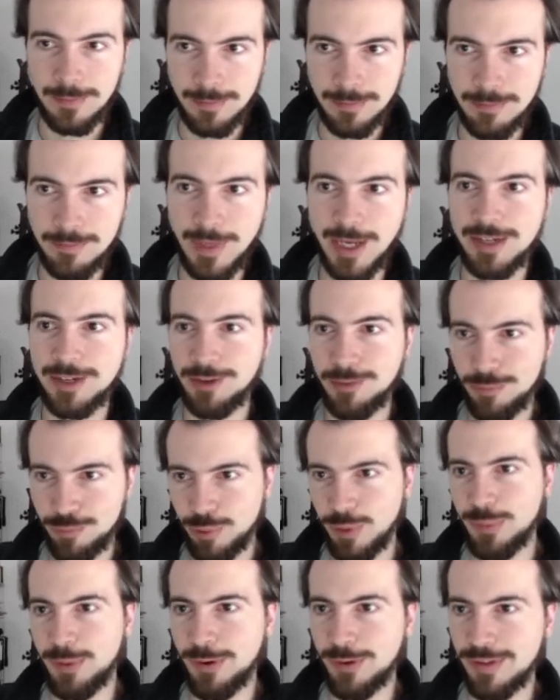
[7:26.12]
mind you,
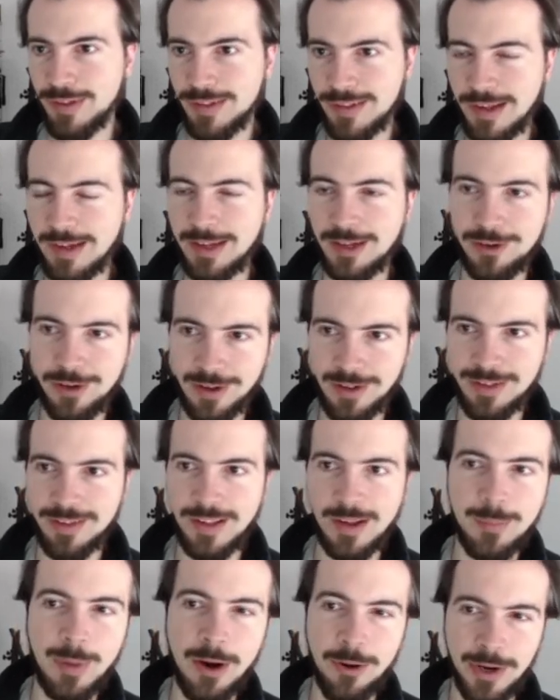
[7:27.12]
proposals that are not
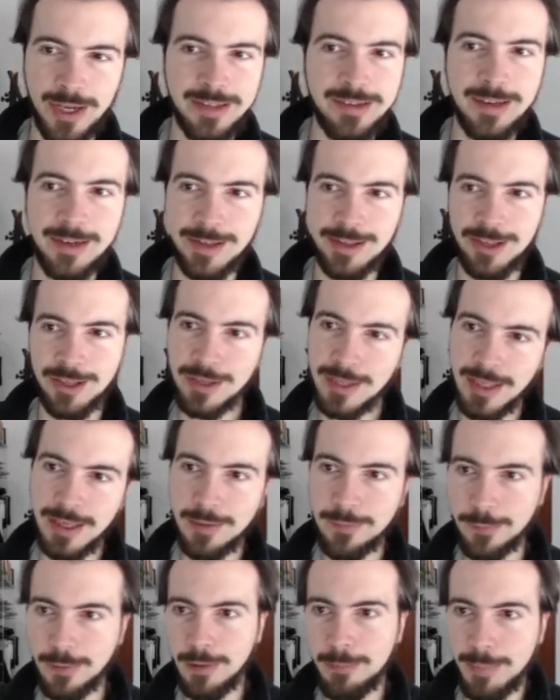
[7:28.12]
somehow intelligently
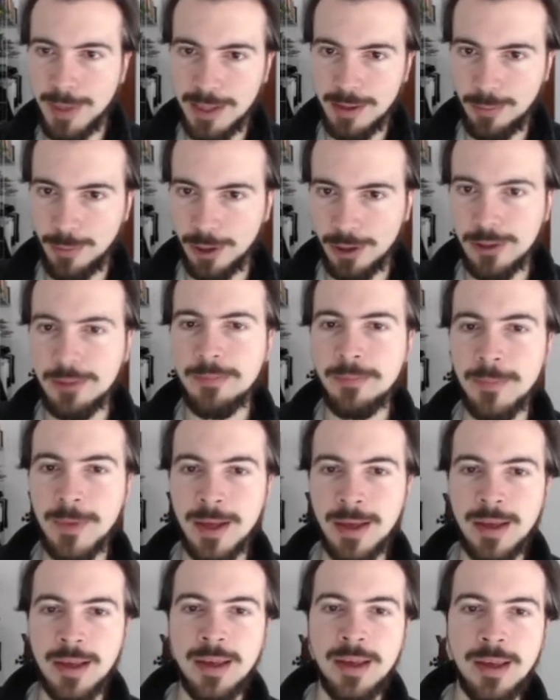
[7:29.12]
informed by the model,
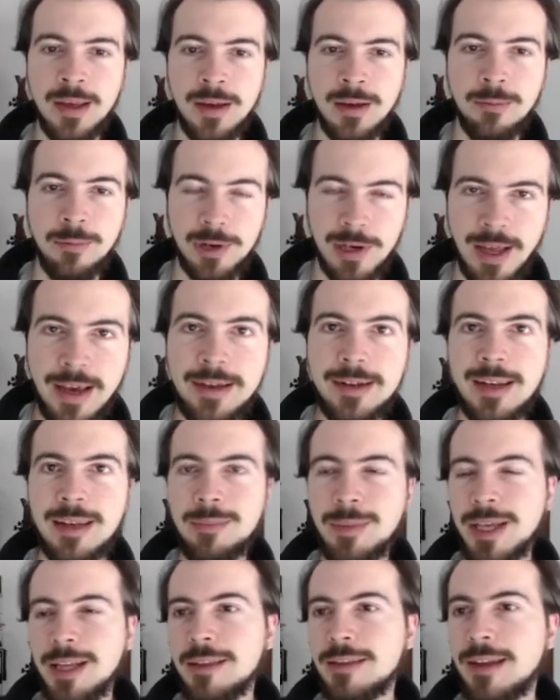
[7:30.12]
would likely
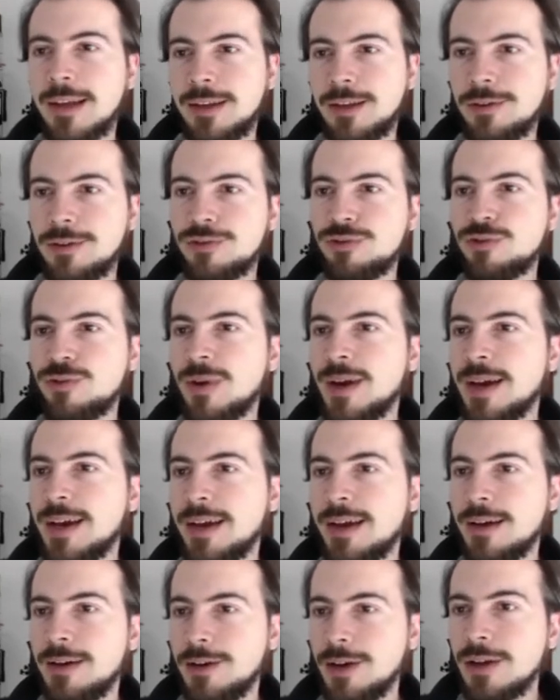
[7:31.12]
mean that you try
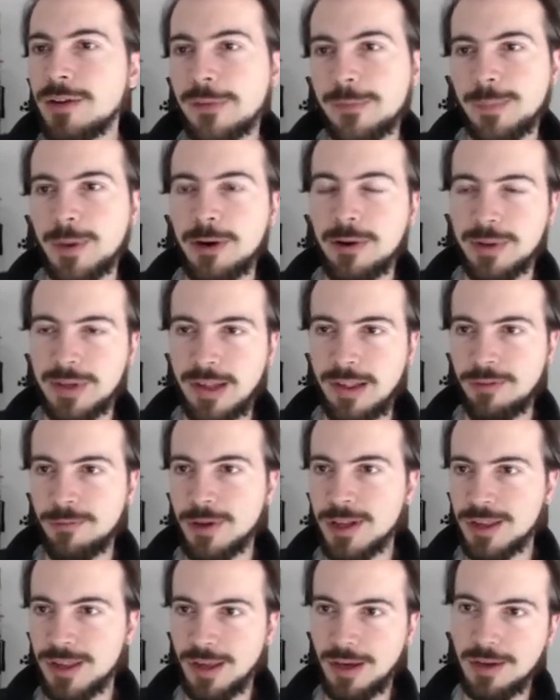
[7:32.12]
a lot of parameters
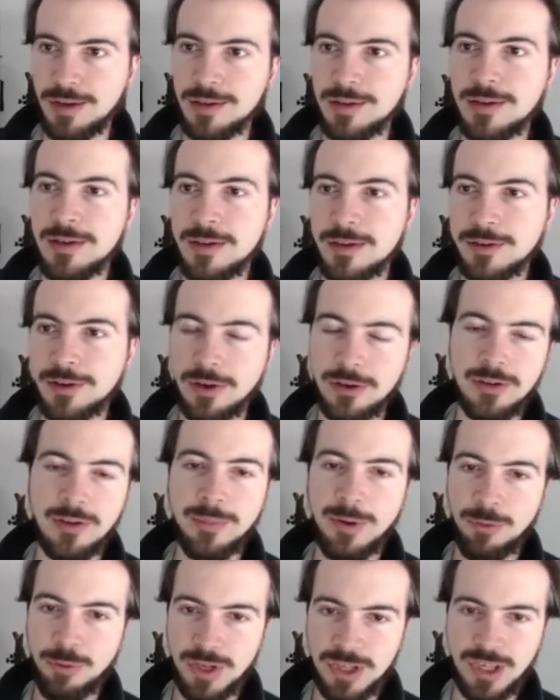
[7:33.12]
which are going to
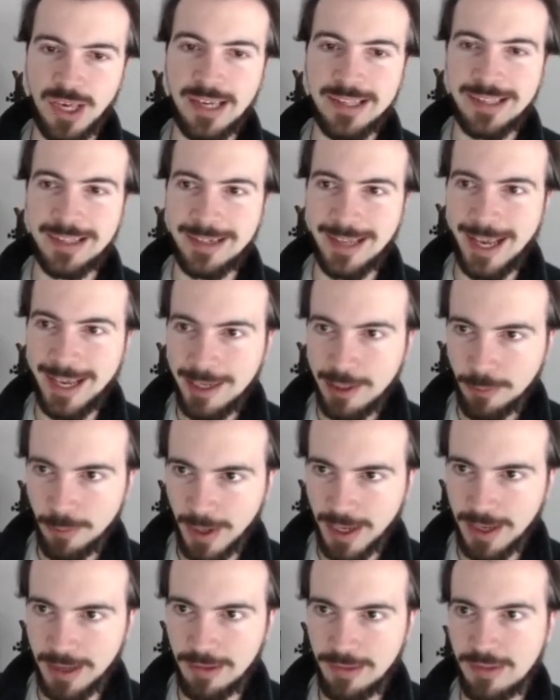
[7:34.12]
be rejected
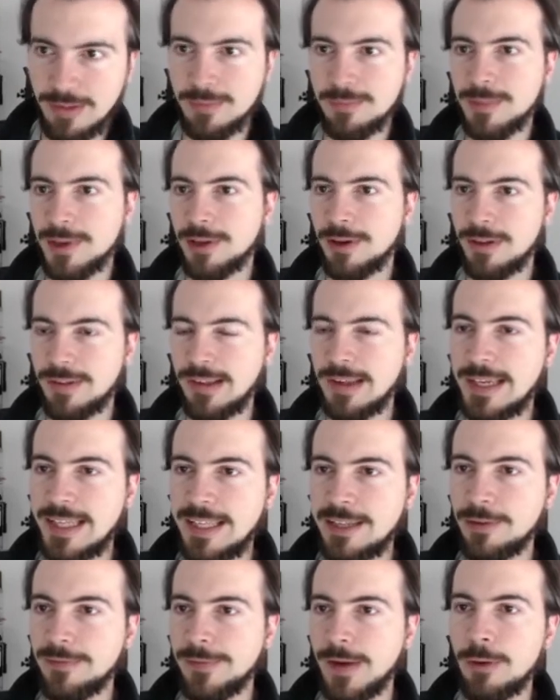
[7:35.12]
anyways because they
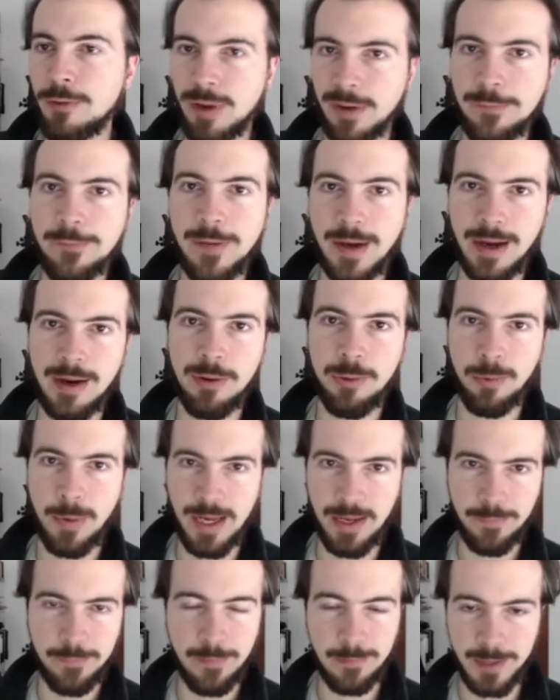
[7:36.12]
lead you very far
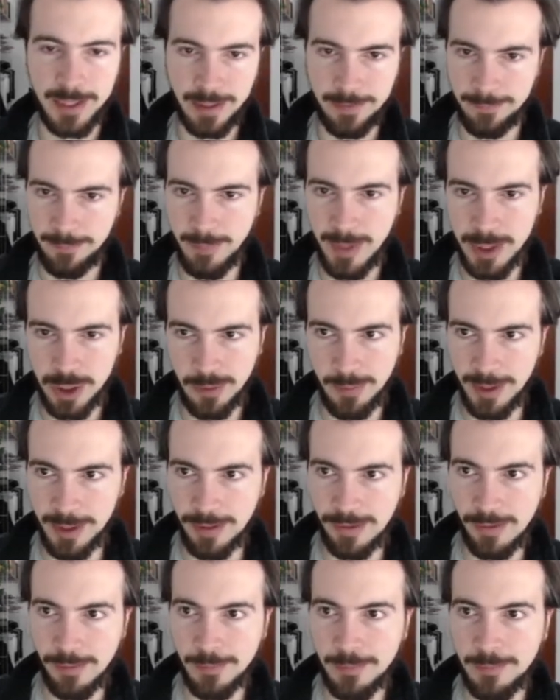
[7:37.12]
away from the given measurements.